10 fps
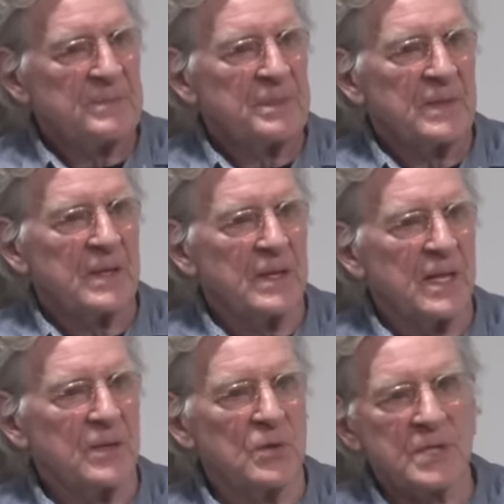and then
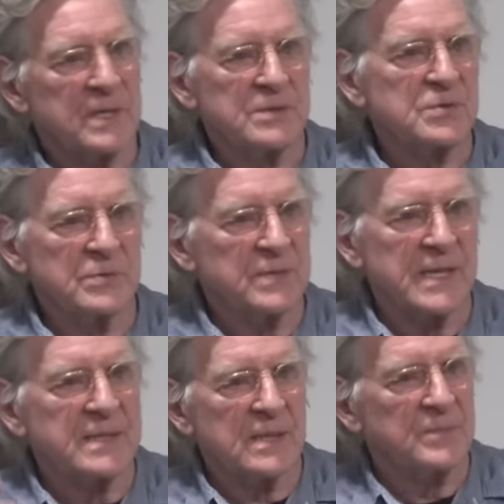looking to get
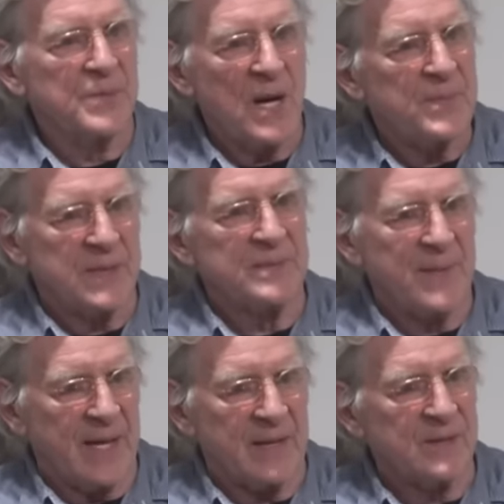their property
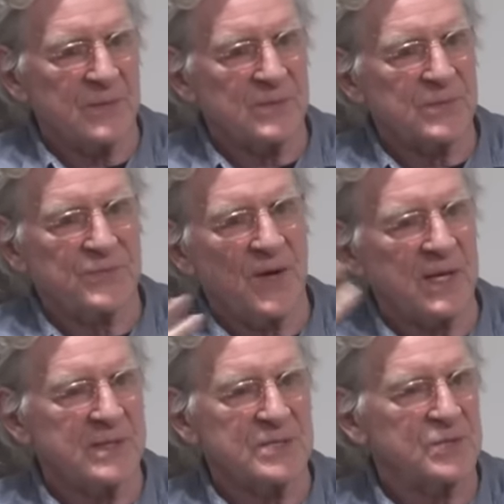back, you know, to find
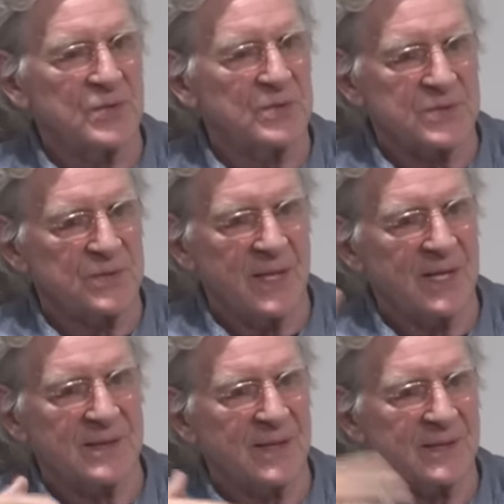these girls who had
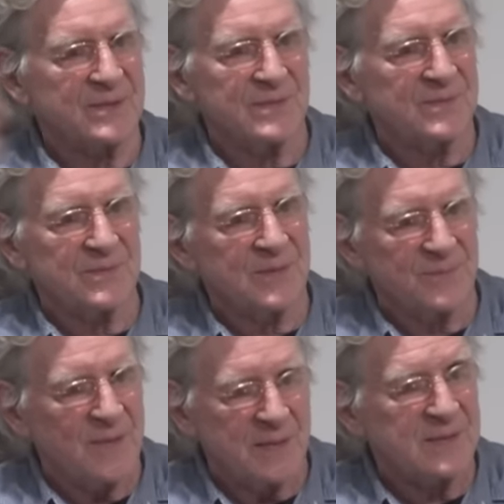like
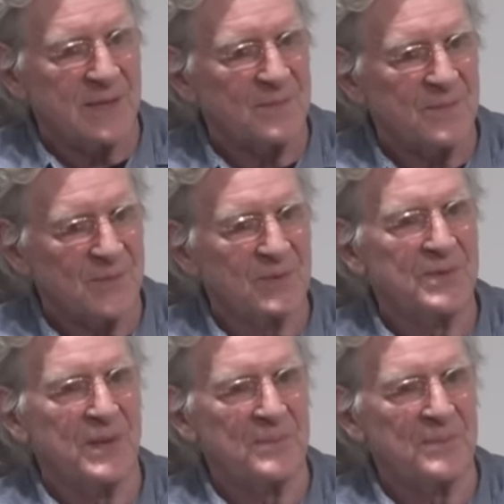mugged them, rolled them.